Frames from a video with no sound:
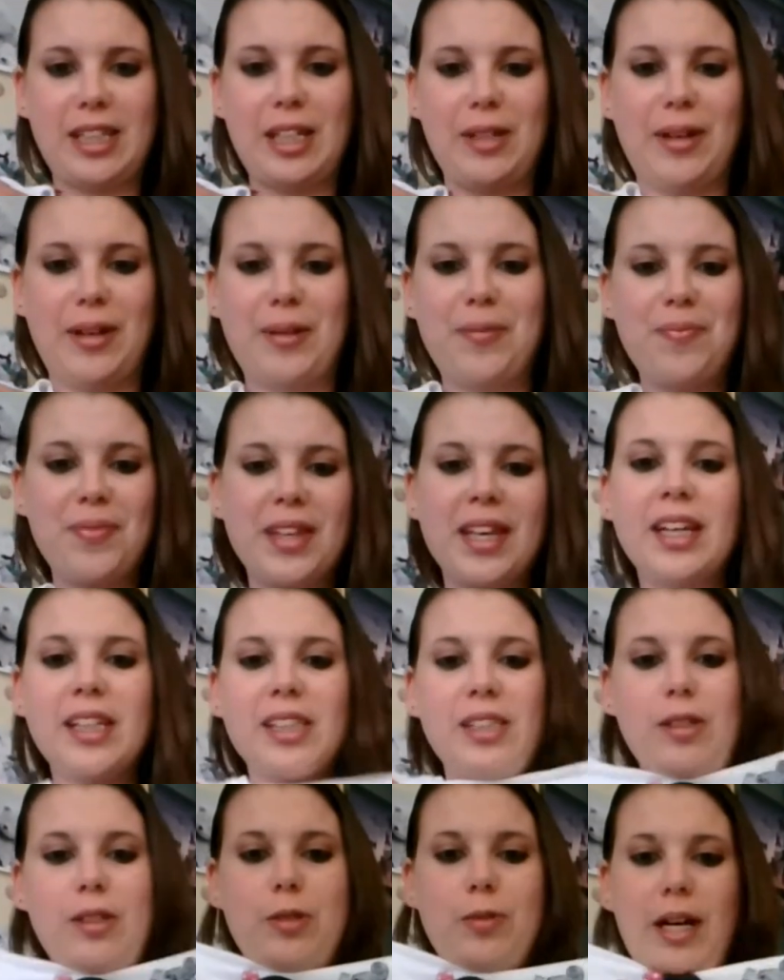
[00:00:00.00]
Anyway,
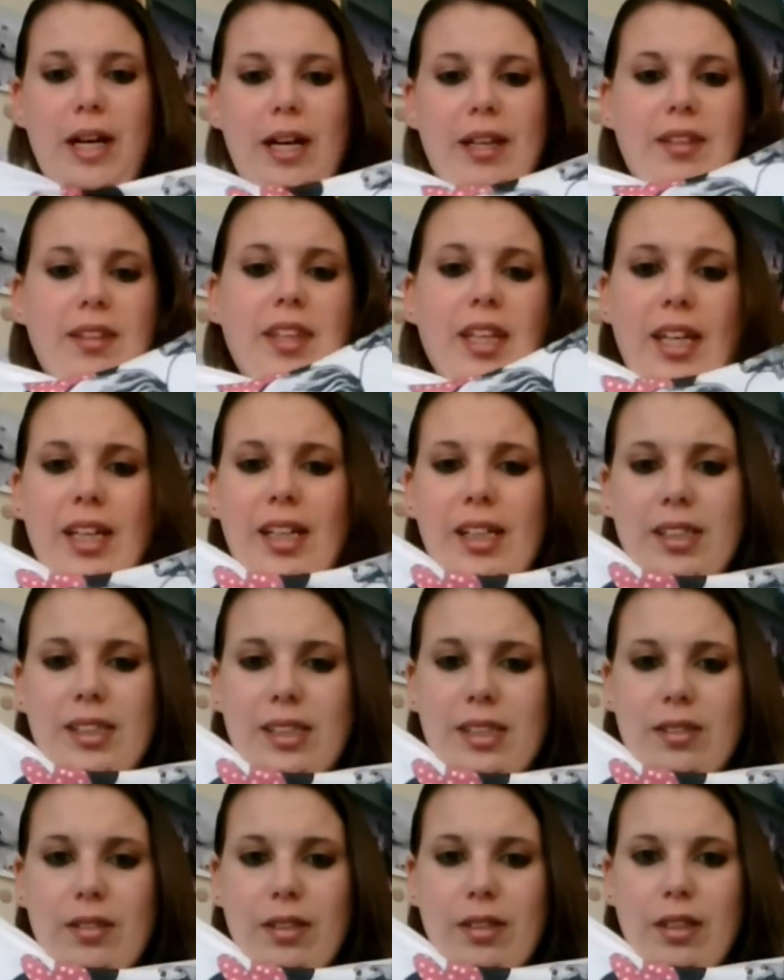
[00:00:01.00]
so I'd wear this
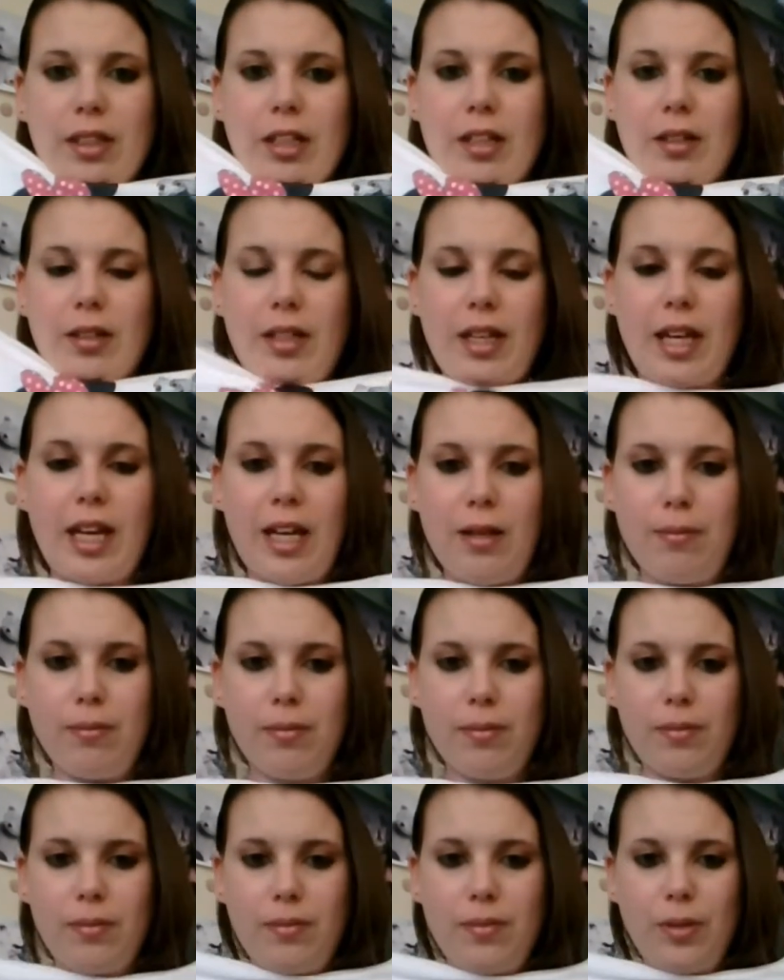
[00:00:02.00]
that Kate
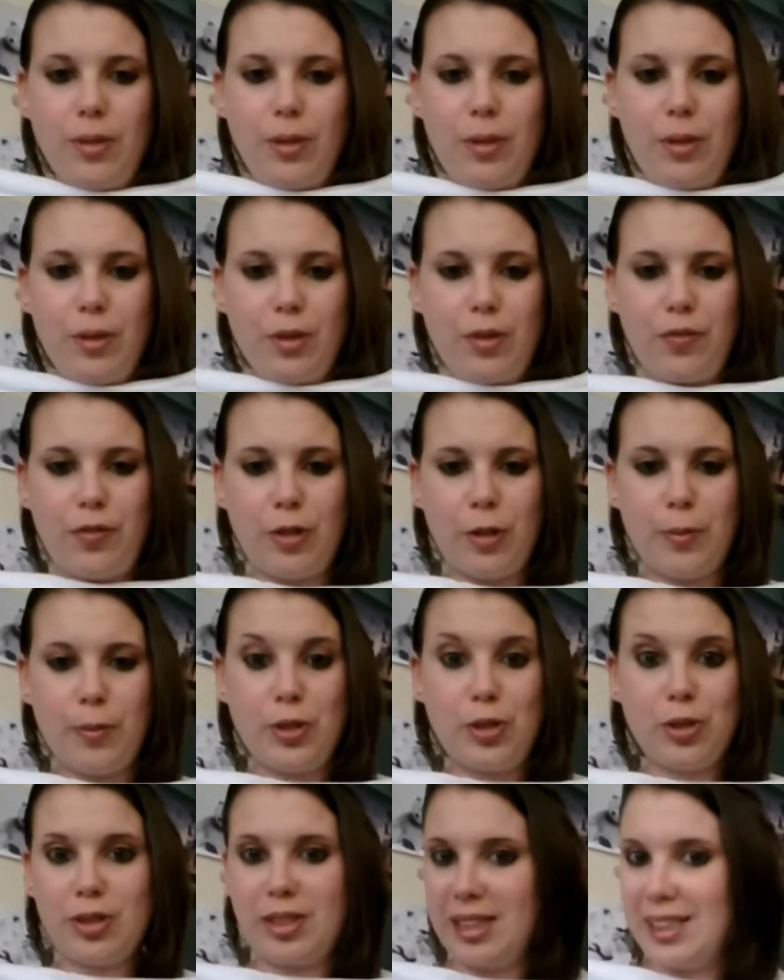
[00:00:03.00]
ordered for me
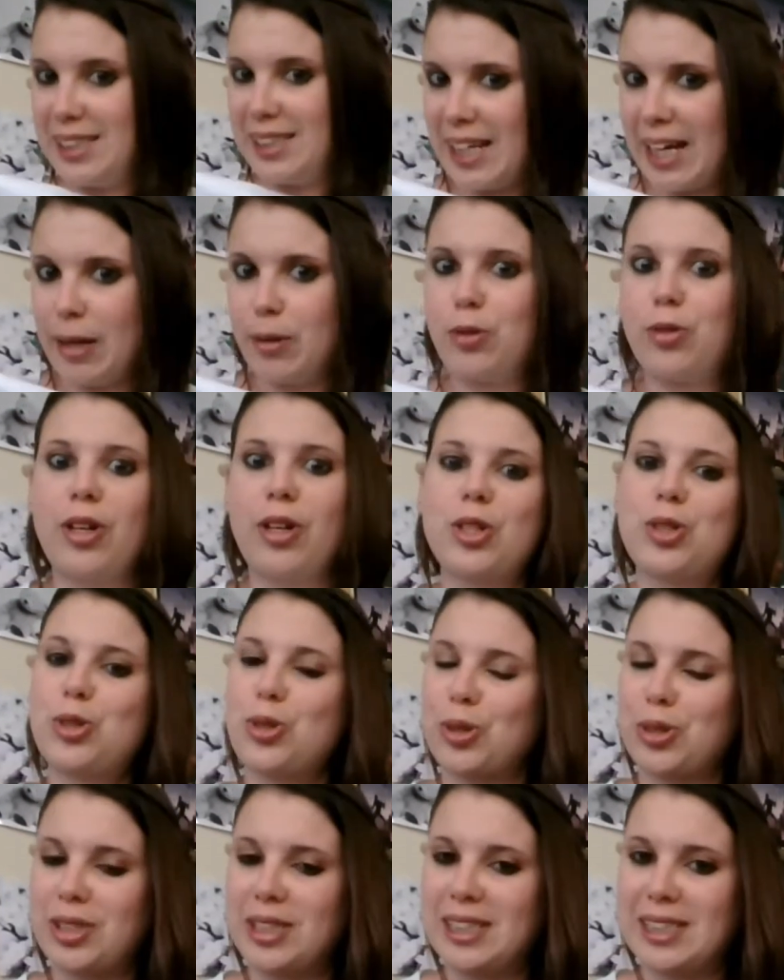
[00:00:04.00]
just in time. Got it
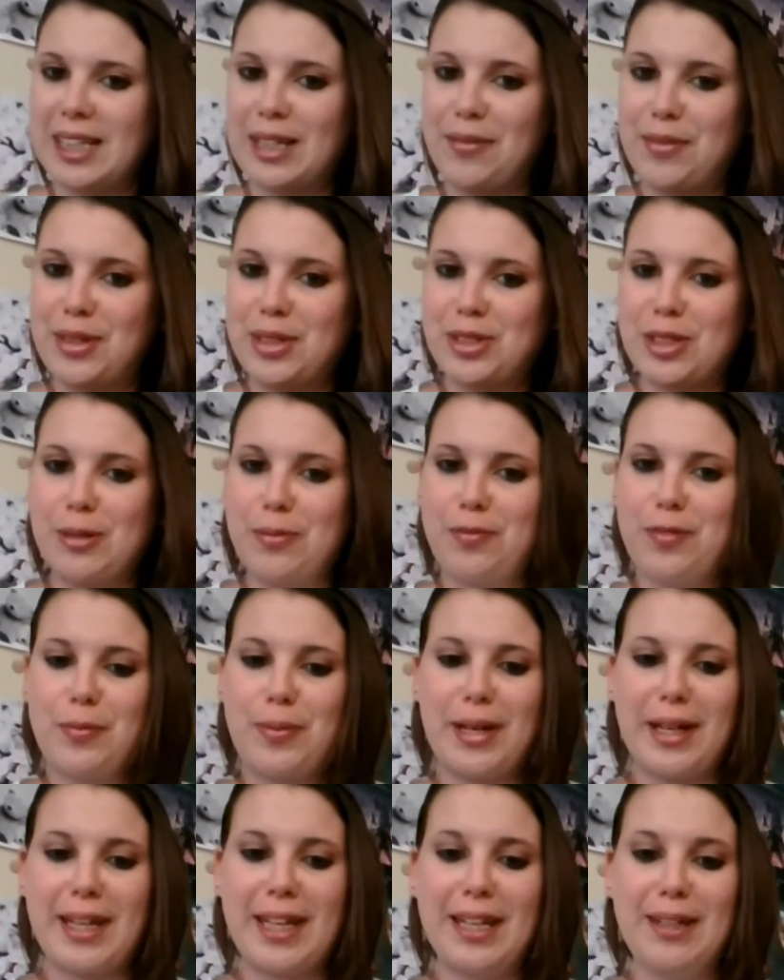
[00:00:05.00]
just in time for the trip for
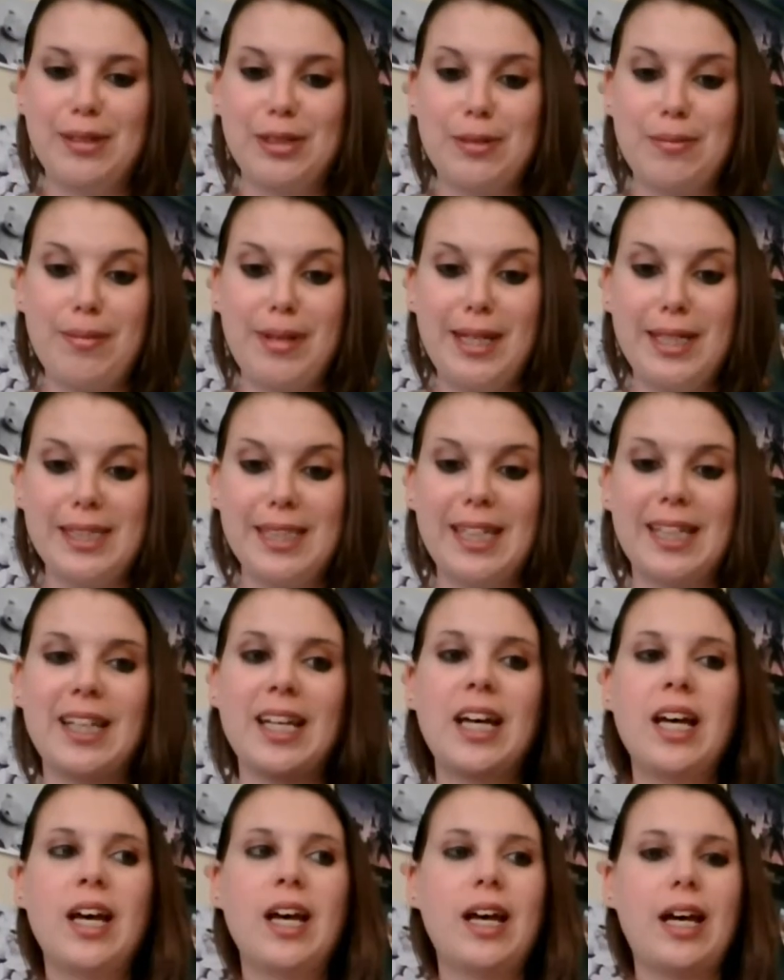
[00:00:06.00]
packing. It's amazing.
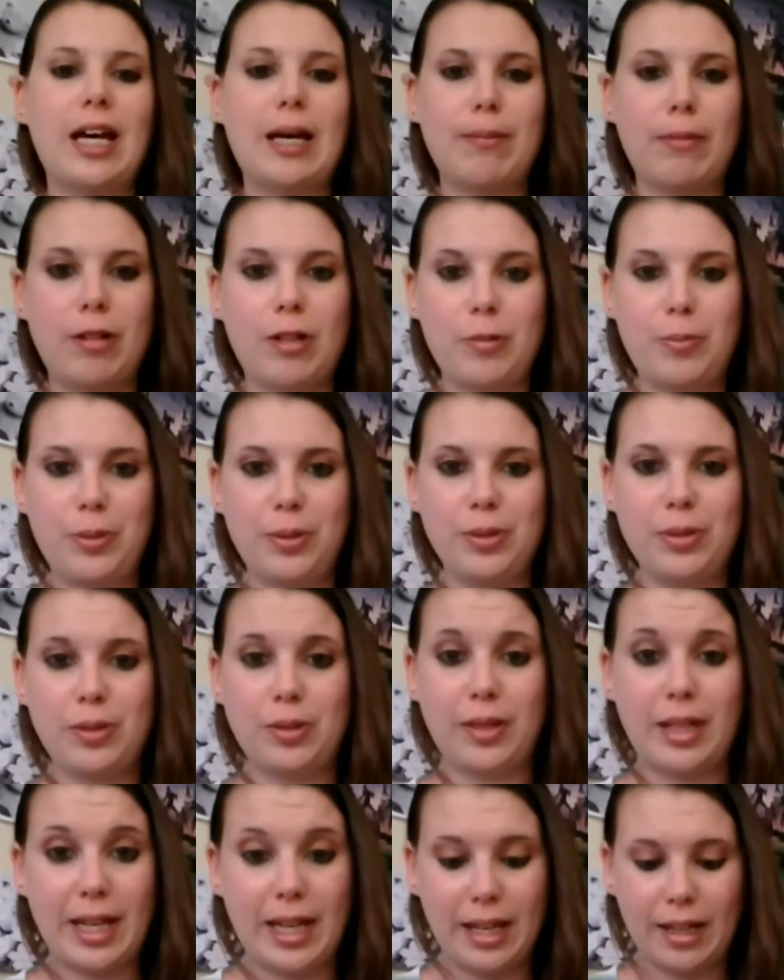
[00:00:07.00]
And my
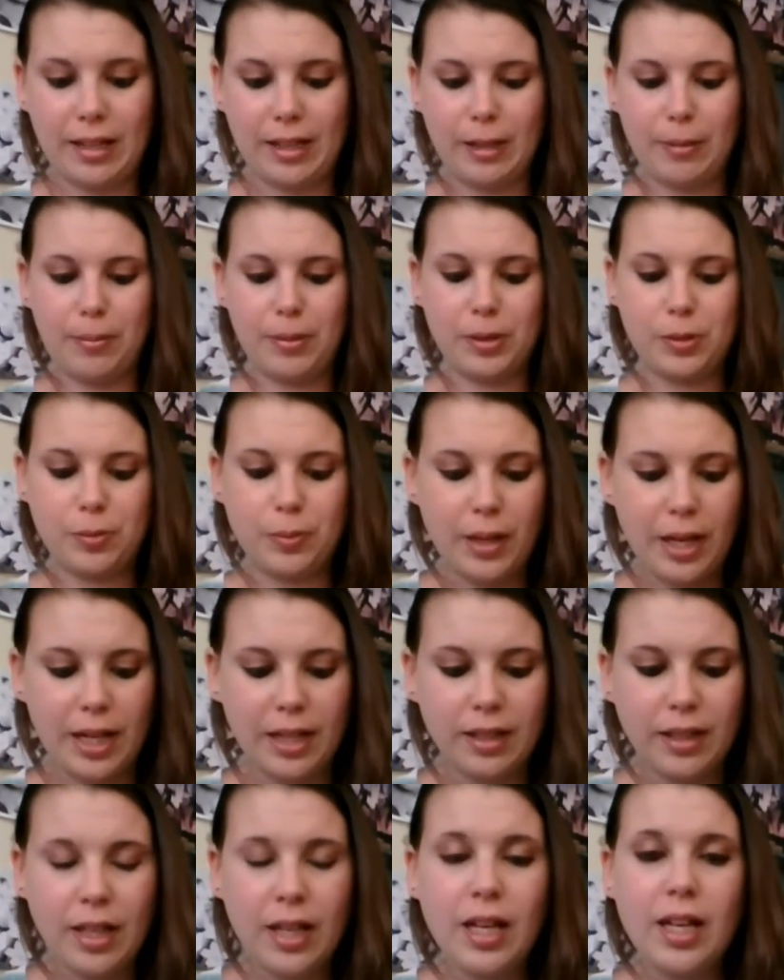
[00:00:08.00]
Rapunzel hair clip as well.
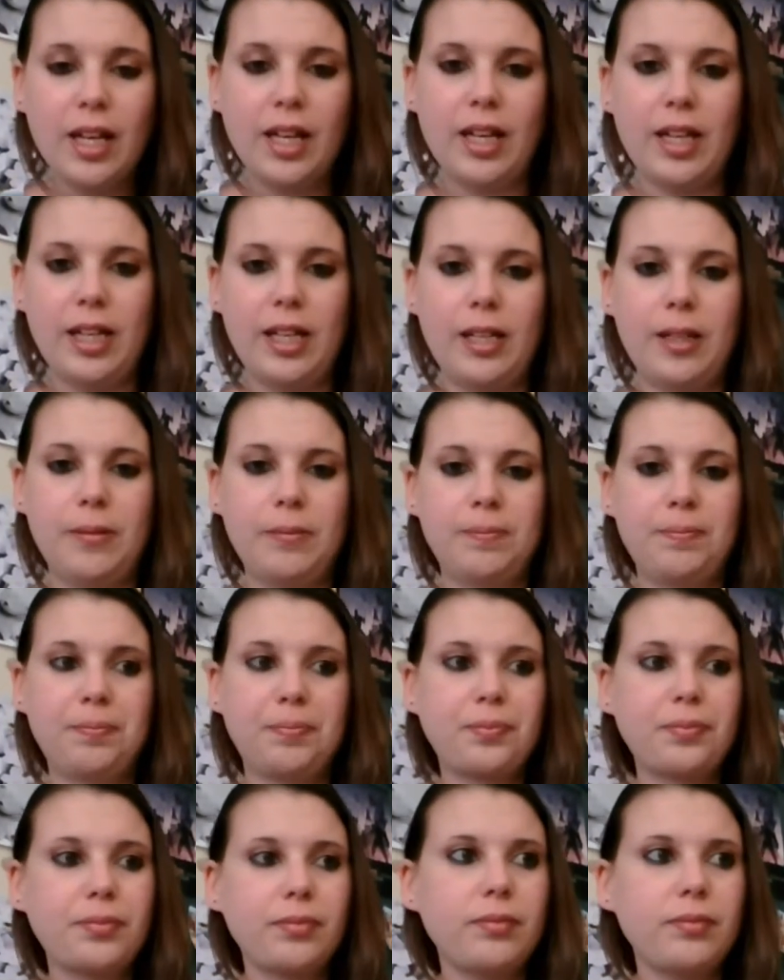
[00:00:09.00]
Um,